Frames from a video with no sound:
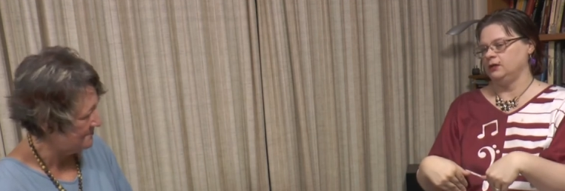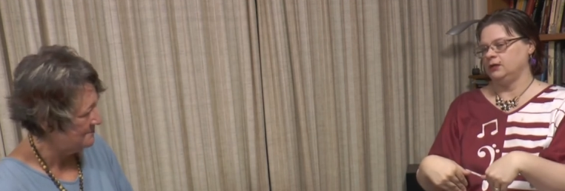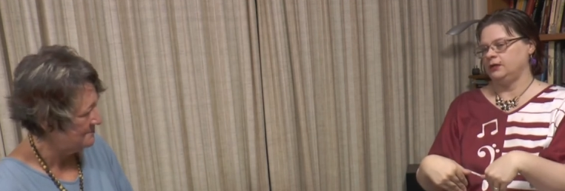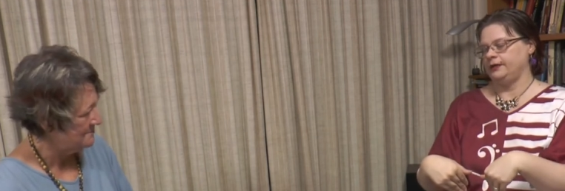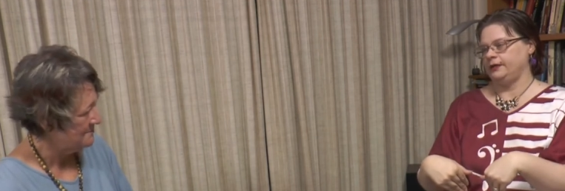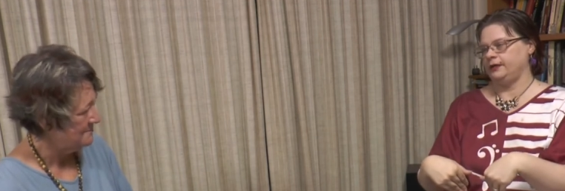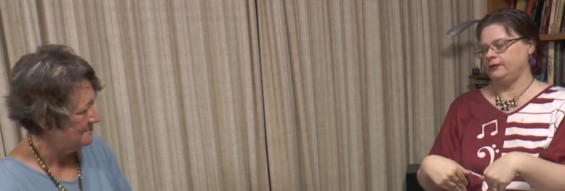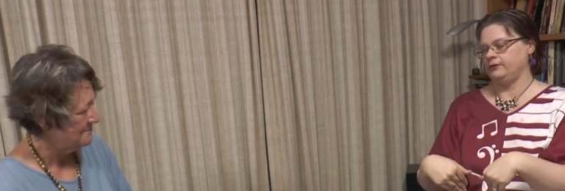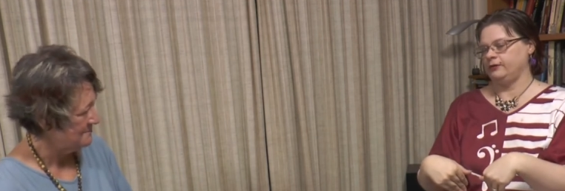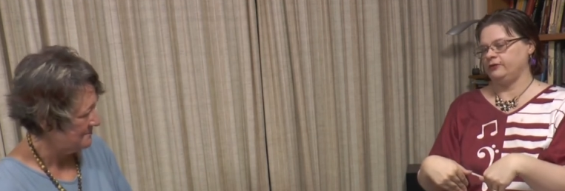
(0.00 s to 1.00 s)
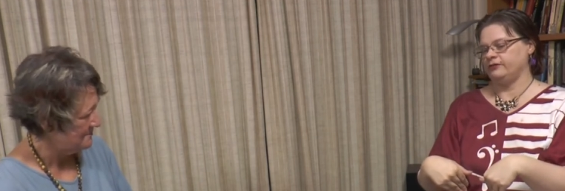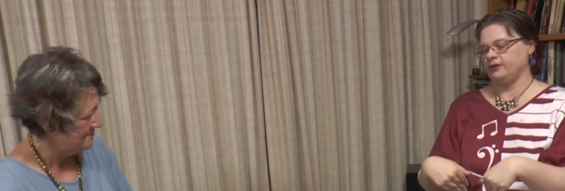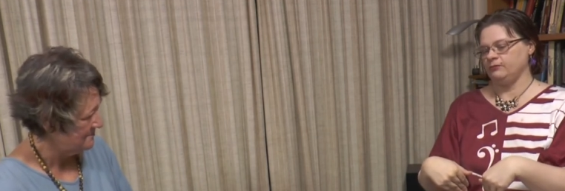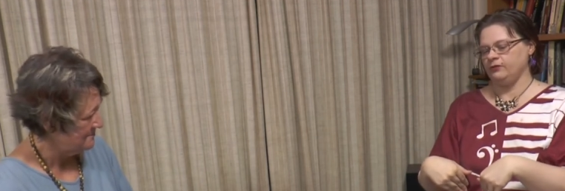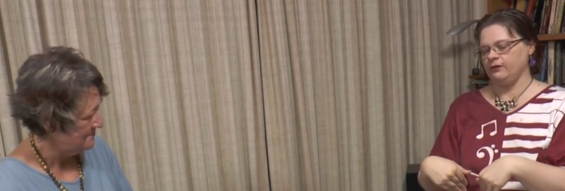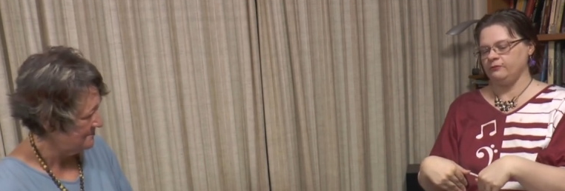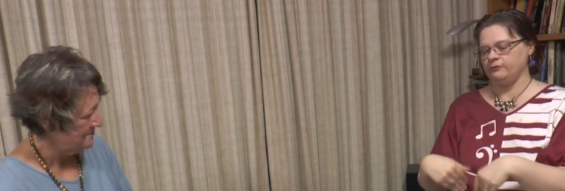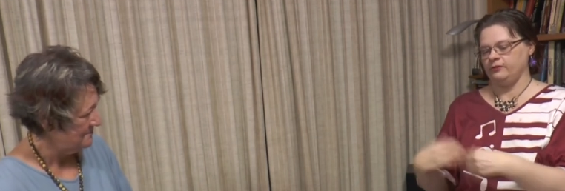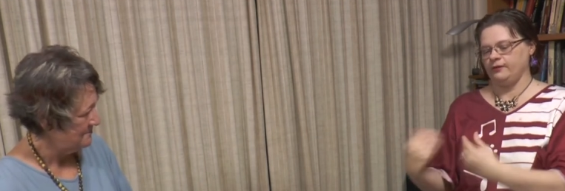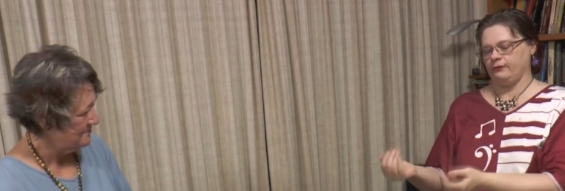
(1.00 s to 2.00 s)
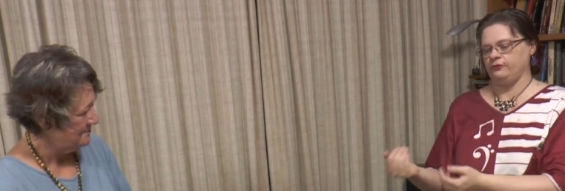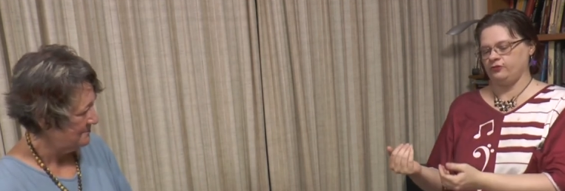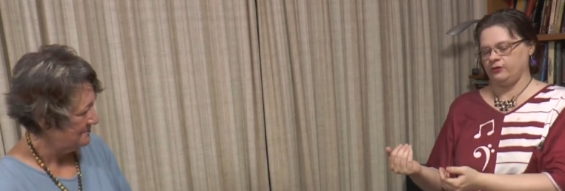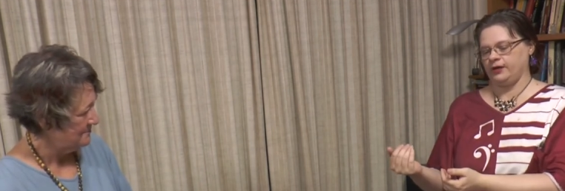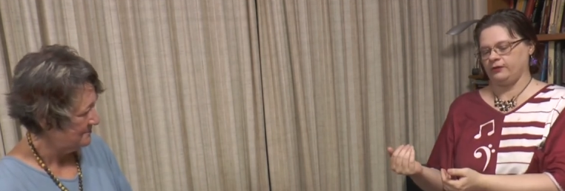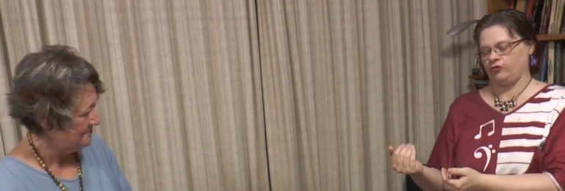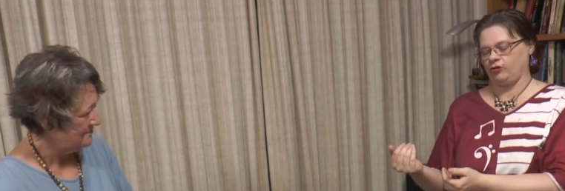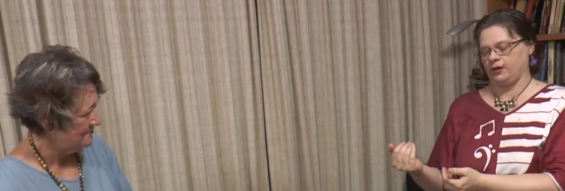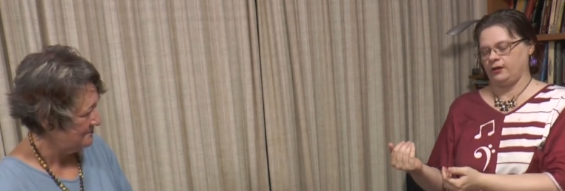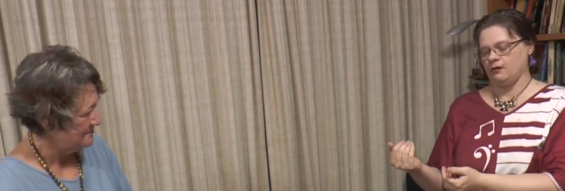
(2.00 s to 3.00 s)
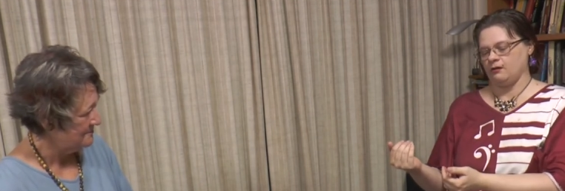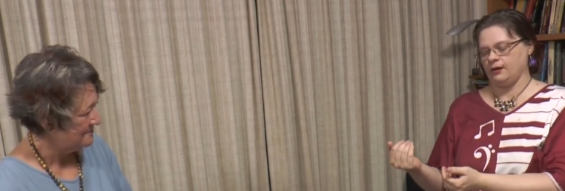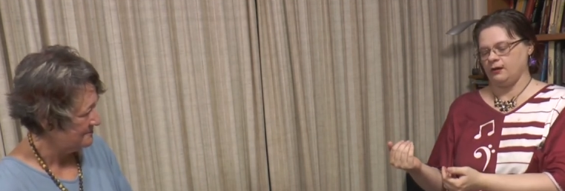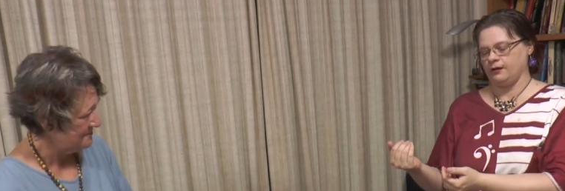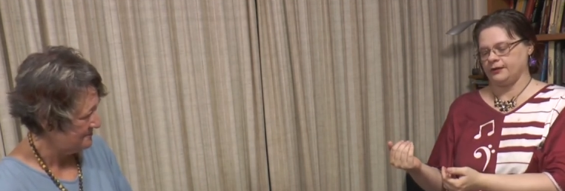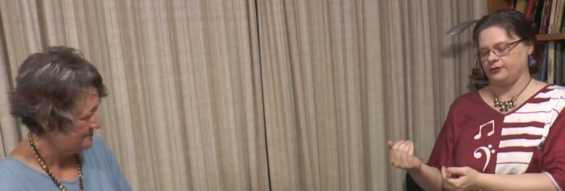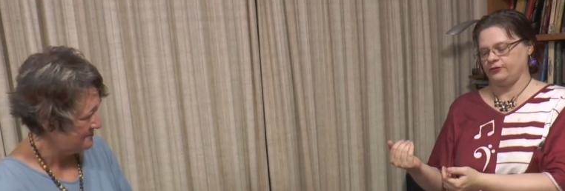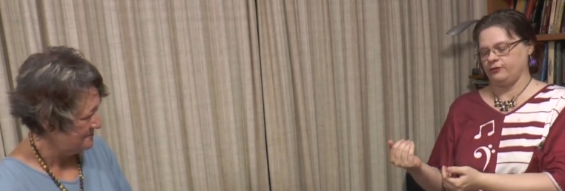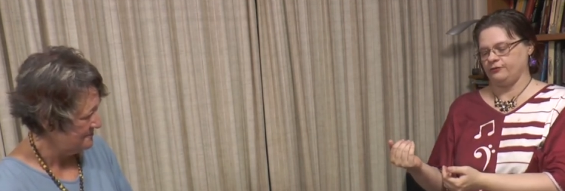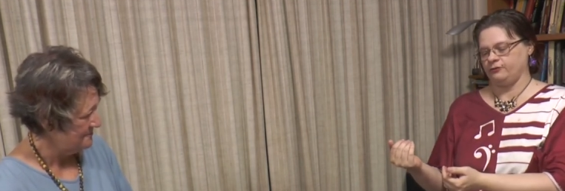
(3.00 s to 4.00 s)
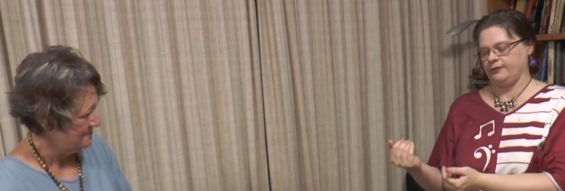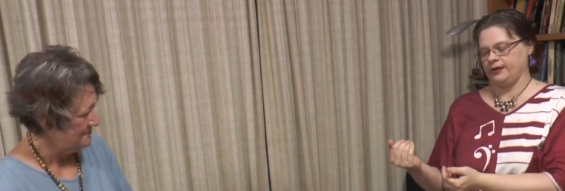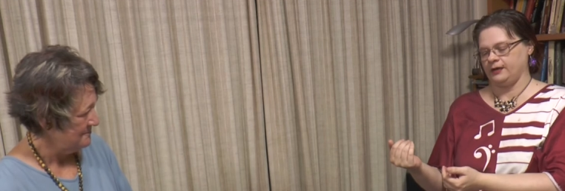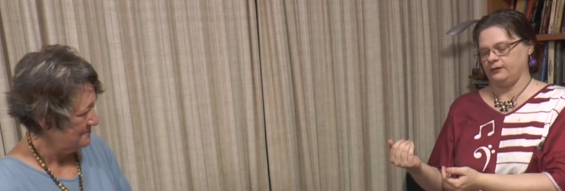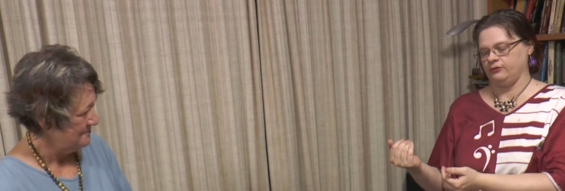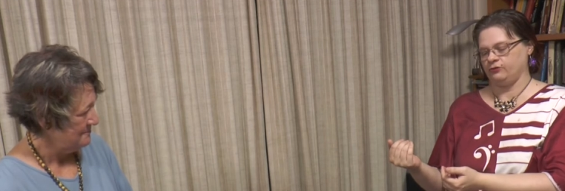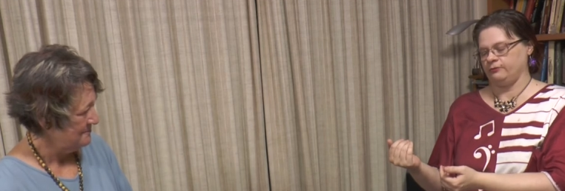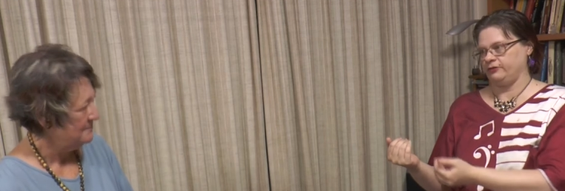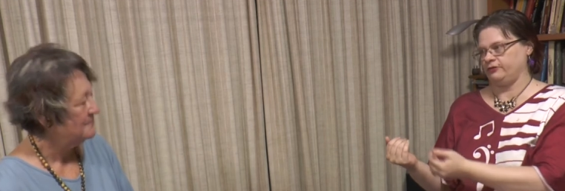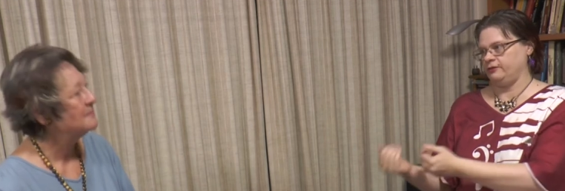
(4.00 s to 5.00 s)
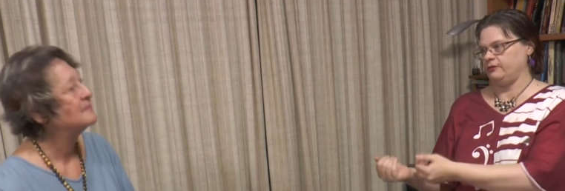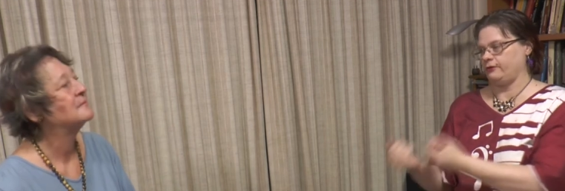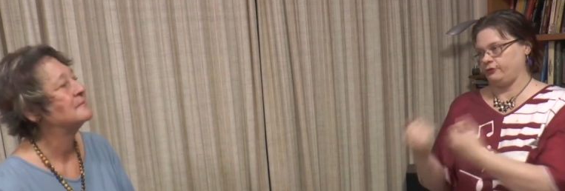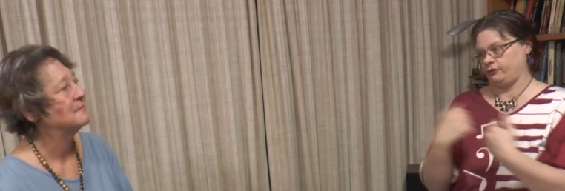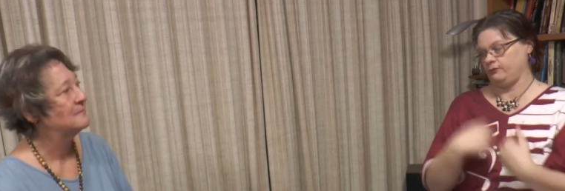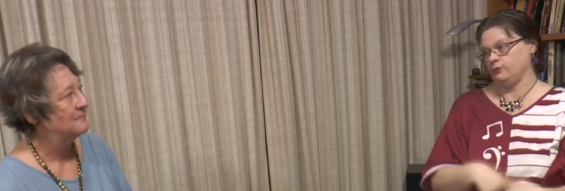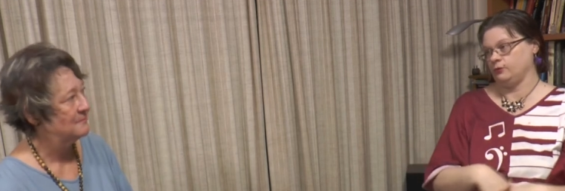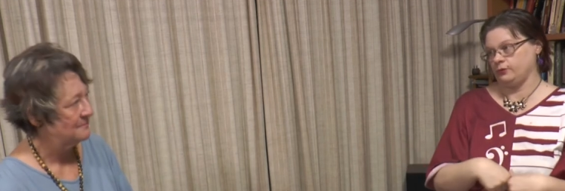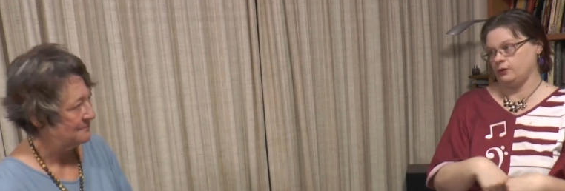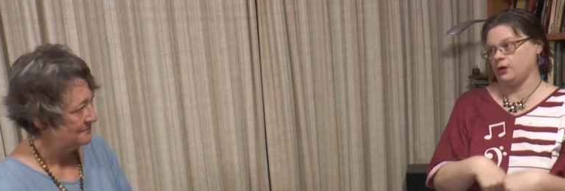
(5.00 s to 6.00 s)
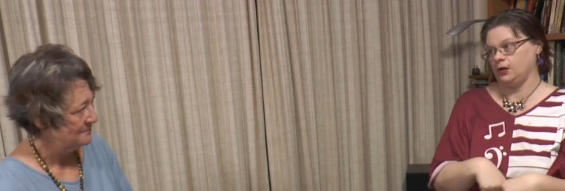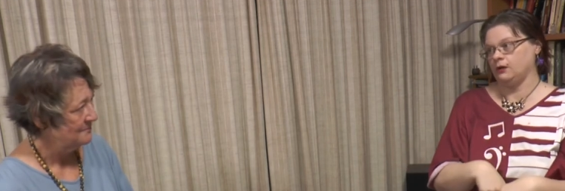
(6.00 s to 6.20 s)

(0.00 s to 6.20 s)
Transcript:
Speaker 1: Mm-hmm into Logic. Sometimes with Notion, actually, I like the software instruments in Notion more than I